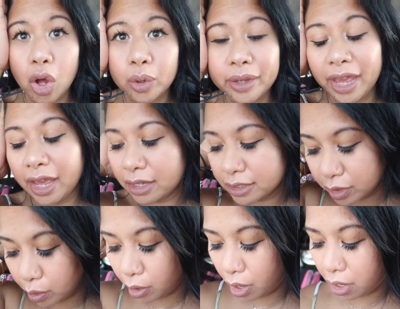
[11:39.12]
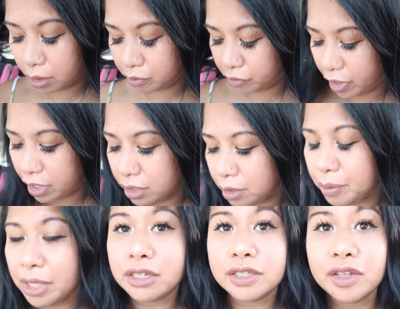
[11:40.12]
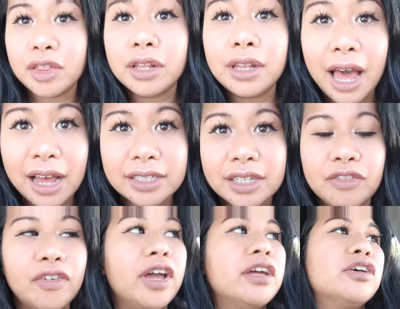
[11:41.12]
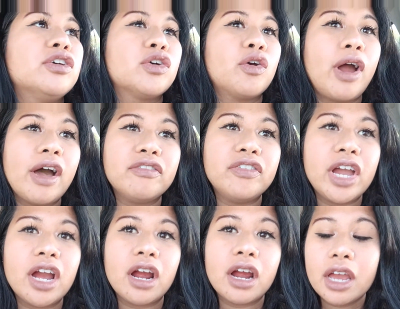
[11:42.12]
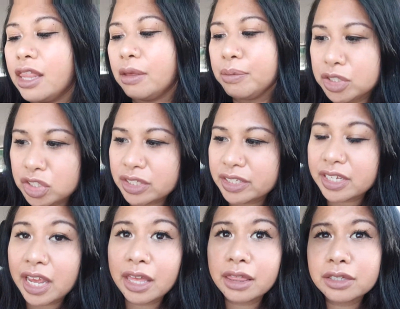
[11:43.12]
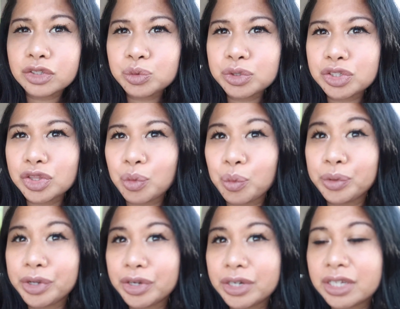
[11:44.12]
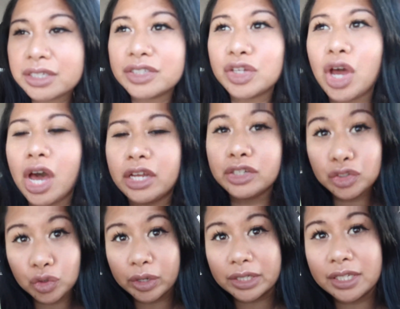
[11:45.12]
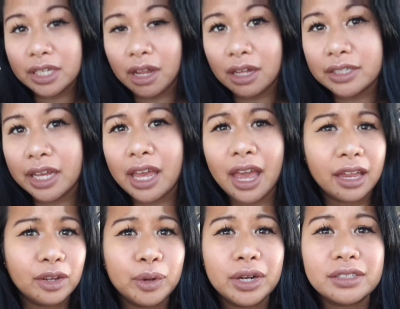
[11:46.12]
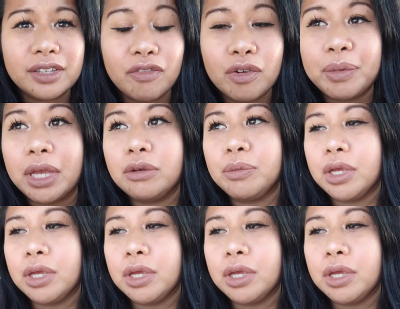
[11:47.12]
okay, so I finally made it to the last and final craft fair, and let me just say this was the weirdest iced green tea latte anyone has ever made